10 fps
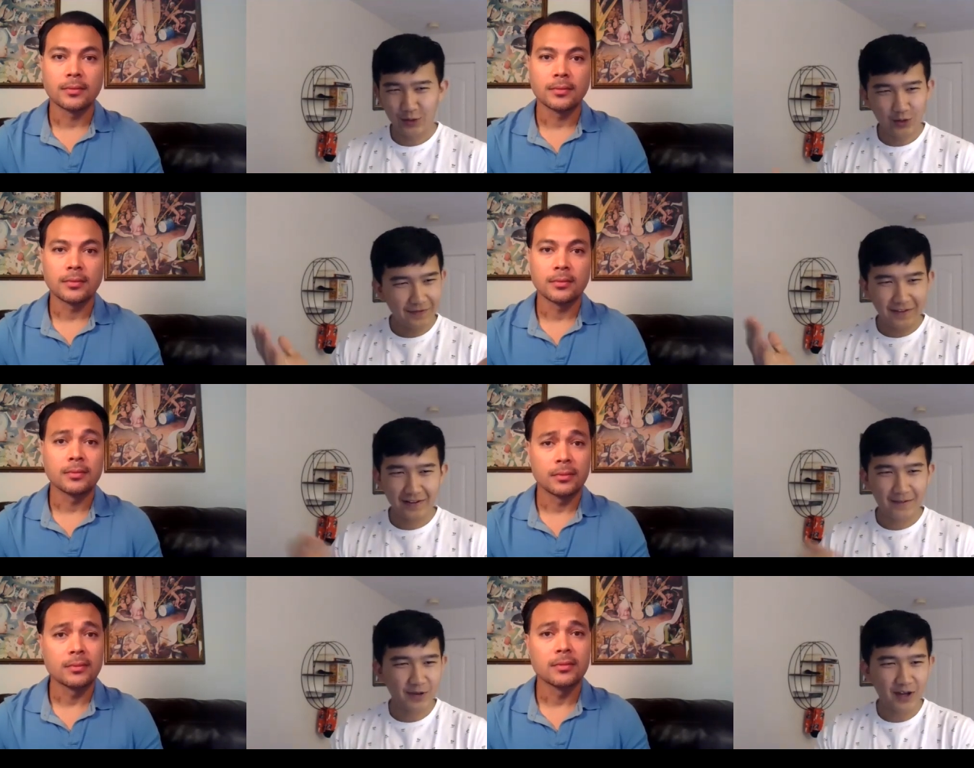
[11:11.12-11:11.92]
Speaker 1: it off
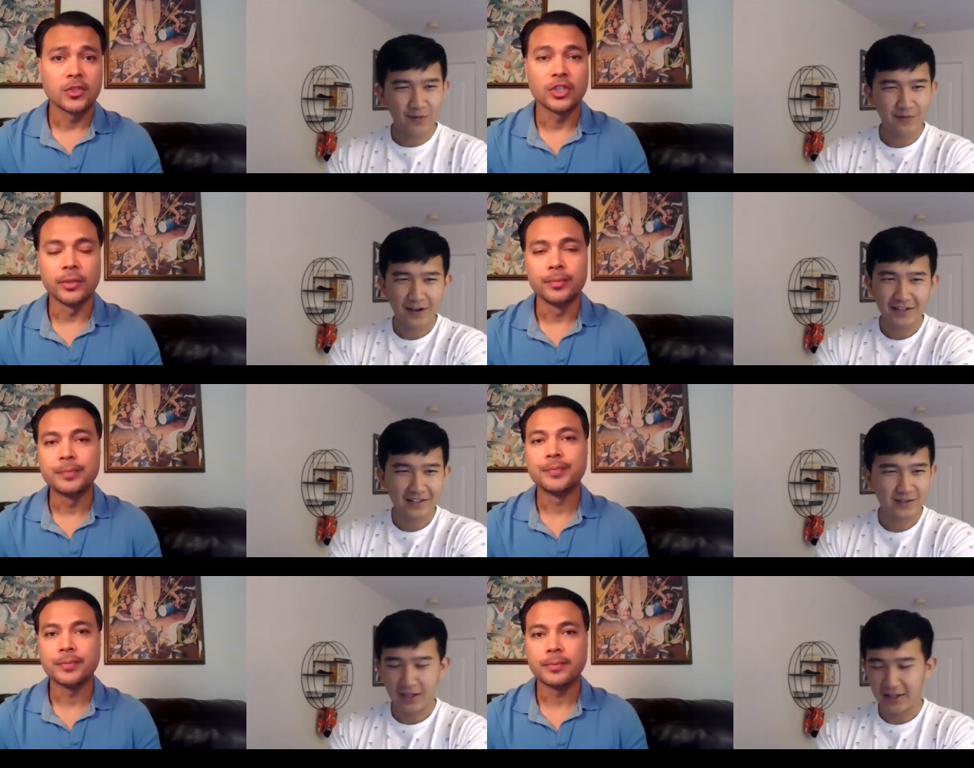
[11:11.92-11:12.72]
and becoming friends
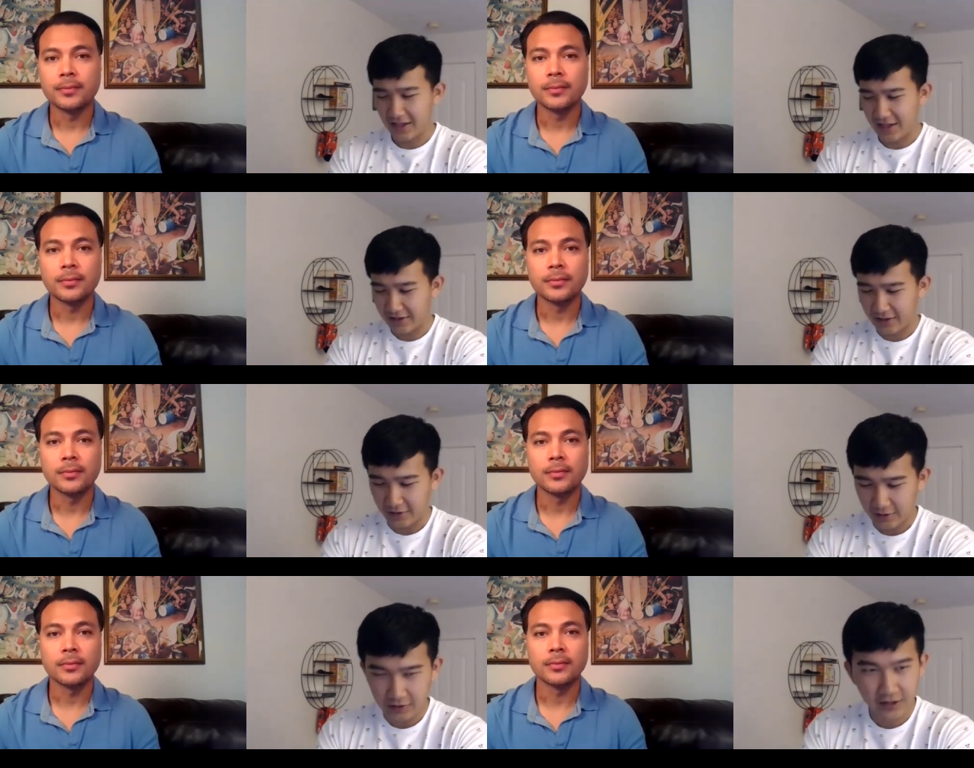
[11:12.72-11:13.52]
at the end and
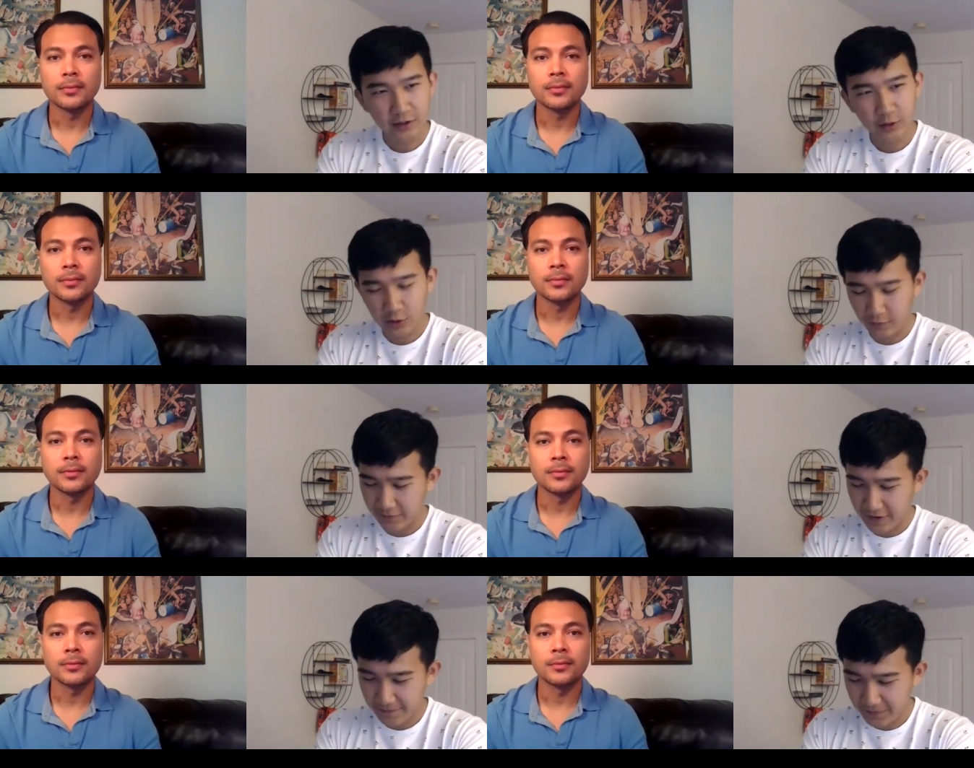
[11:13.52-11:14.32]
in, uh, in the long run.
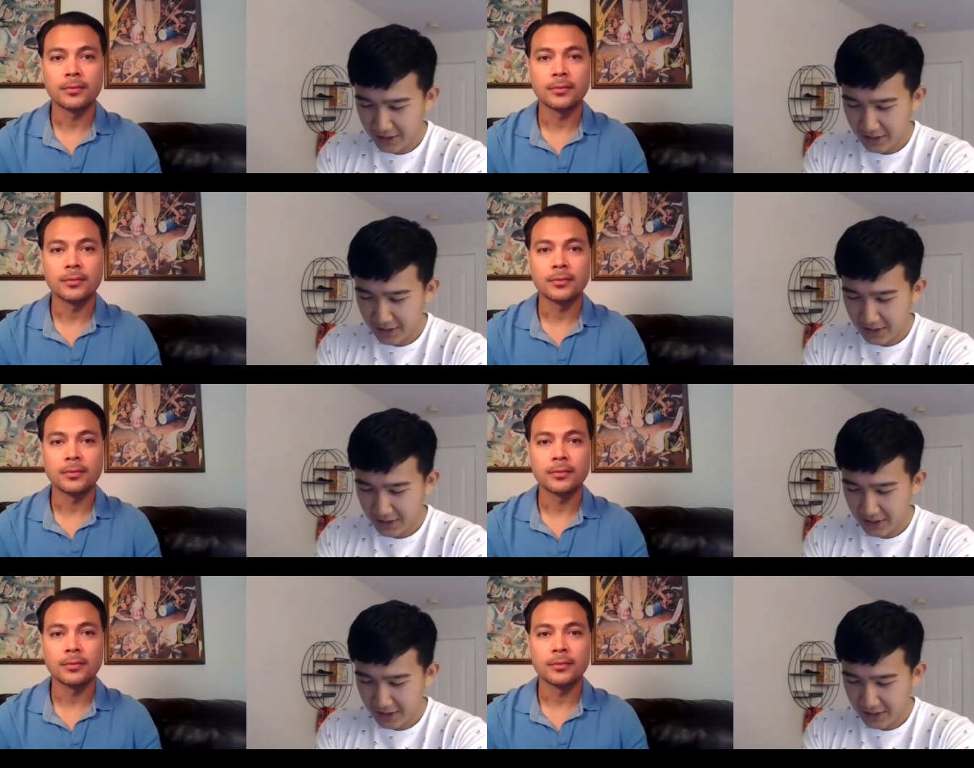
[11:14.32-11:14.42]
Right.